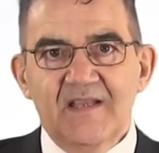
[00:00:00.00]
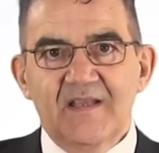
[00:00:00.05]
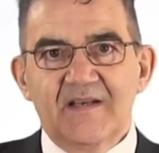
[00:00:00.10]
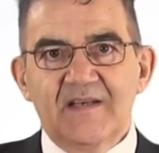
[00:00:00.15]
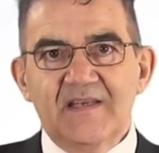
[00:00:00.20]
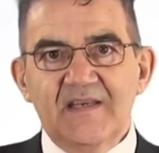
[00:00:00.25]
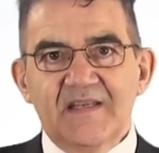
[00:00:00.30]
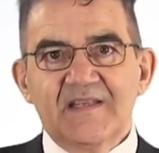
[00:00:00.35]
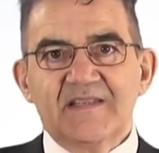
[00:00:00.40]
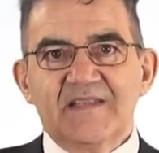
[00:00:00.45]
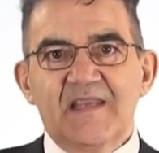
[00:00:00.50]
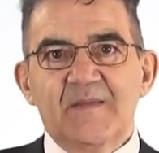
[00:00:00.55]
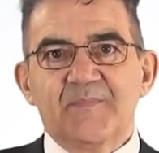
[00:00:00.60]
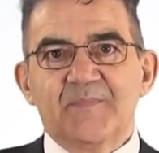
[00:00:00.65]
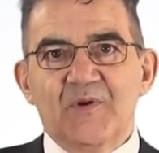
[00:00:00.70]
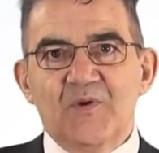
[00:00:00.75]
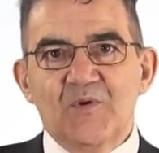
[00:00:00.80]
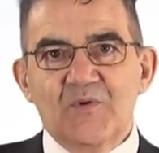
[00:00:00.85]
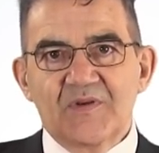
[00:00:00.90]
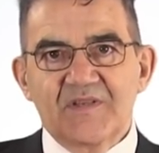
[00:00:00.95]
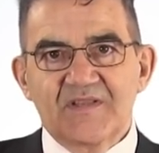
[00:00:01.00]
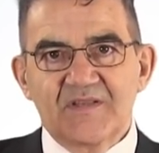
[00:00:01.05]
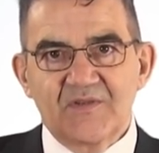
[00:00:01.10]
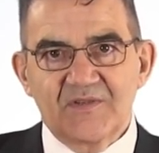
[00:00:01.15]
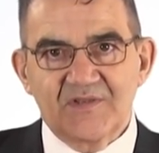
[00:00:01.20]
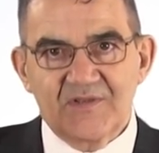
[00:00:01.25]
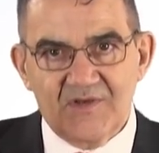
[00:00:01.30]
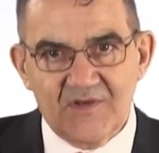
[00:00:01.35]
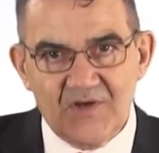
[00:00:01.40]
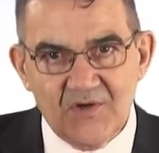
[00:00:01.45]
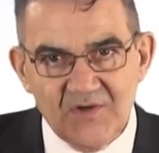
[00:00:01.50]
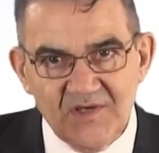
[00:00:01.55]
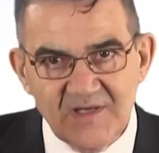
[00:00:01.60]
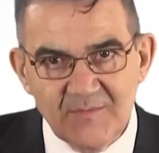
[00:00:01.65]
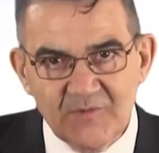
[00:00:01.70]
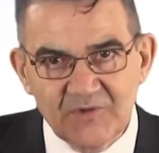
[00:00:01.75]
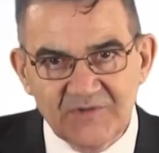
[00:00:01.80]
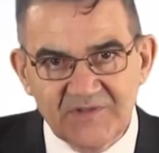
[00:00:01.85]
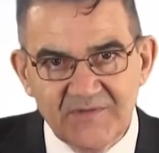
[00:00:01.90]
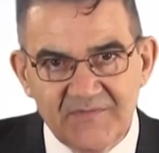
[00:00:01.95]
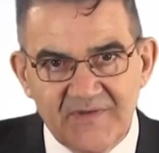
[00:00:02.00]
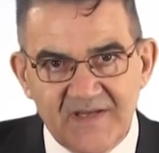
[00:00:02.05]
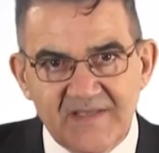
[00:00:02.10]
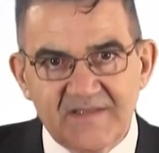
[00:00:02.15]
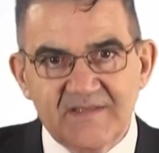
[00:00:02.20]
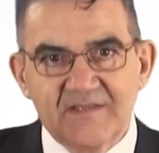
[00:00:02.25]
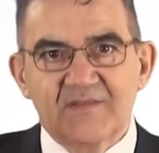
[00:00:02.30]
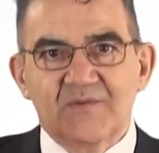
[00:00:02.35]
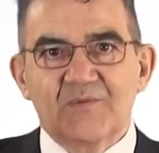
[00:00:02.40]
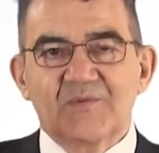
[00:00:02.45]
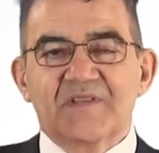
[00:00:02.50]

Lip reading: Real estate brokers are strongly motivated